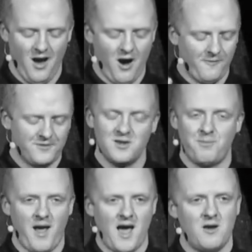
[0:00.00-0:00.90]
Often, the
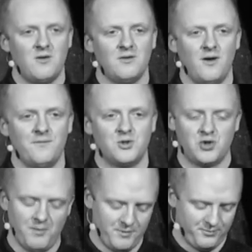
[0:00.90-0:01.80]
pattern of the
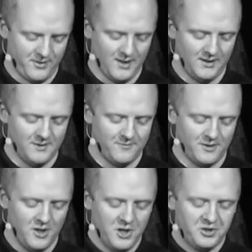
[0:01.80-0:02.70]
trumpet playing,
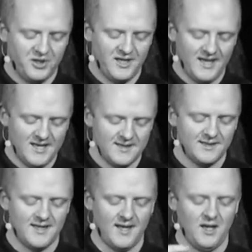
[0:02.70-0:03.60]
even, could
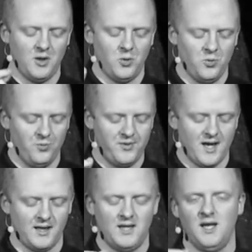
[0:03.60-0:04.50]
indicate who
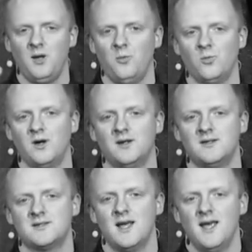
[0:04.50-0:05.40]
that king
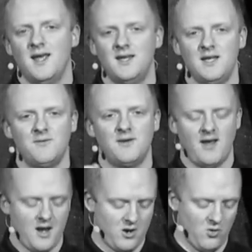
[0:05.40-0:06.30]
was and even
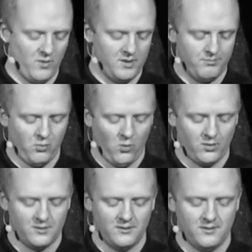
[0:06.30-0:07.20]
how
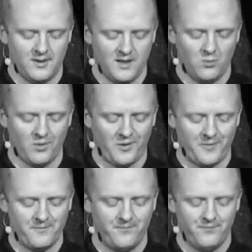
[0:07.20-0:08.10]
important they
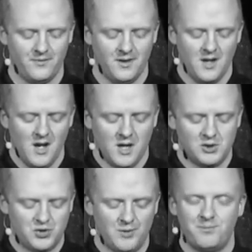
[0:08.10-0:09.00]
were. A
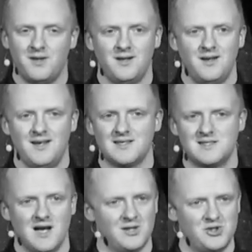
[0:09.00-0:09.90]
trumpet
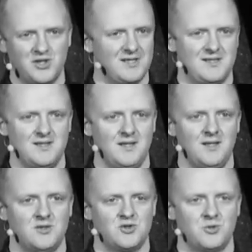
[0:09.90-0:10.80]
is not just an
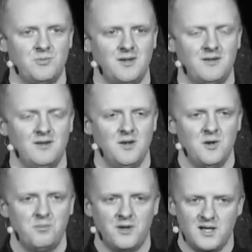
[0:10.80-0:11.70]
instrument,
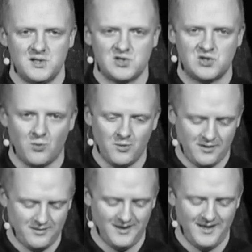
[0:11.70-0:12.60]
but
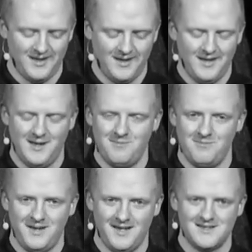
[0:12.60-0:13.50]
historically, it
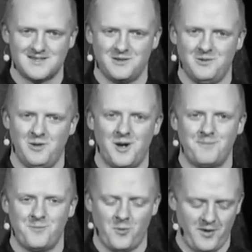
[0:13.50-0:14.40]
means a
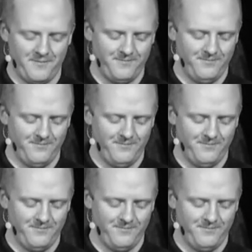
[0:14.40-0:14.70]
lot more.